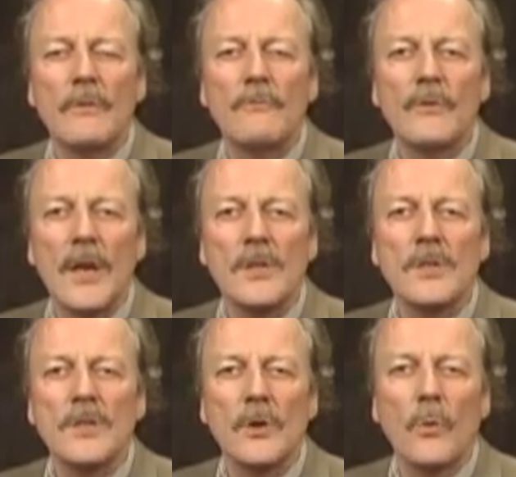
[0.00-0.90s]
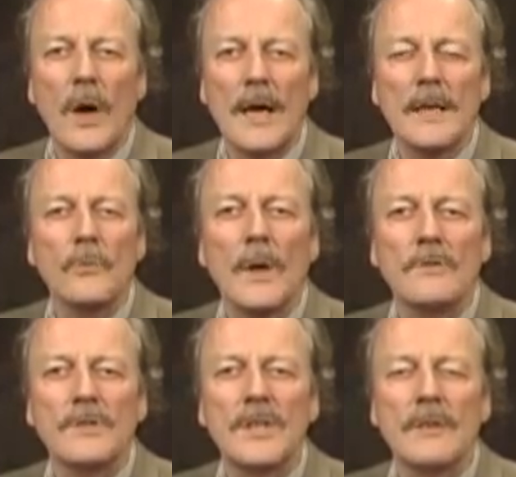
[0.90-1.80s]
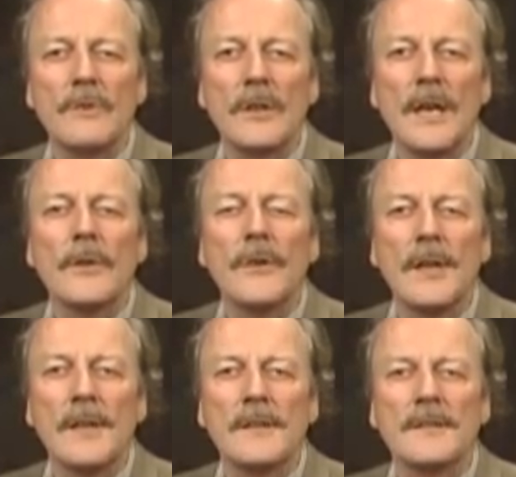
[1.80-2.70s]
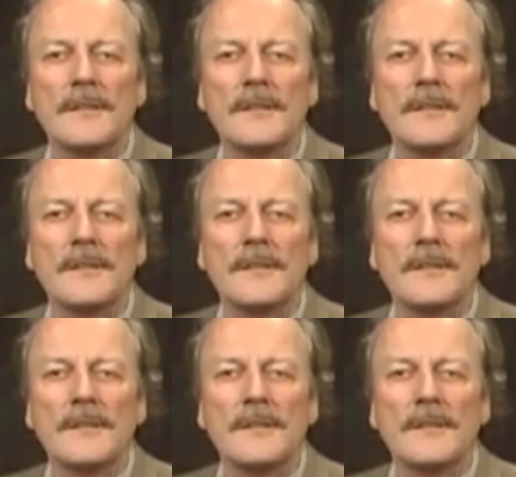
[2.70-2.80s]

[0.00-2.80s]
infections acquired while receiving healthcare.